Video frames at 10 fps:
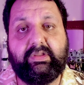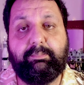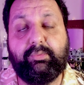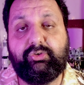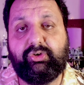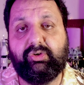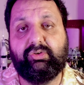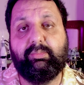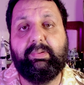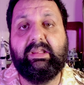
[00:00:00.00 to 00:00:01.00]
they push you
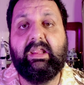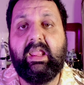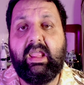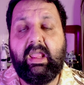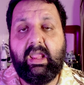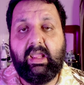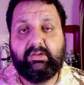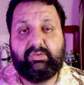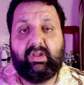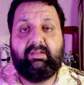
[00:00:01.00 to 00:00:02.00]

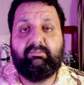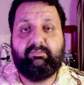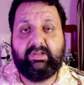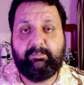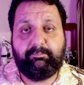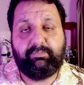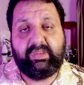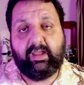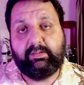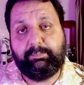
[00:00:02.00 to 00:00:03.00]
to envy
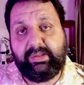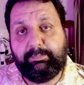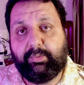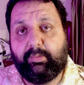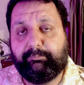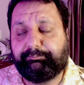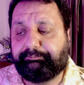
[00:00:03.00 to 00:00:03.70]
the other people.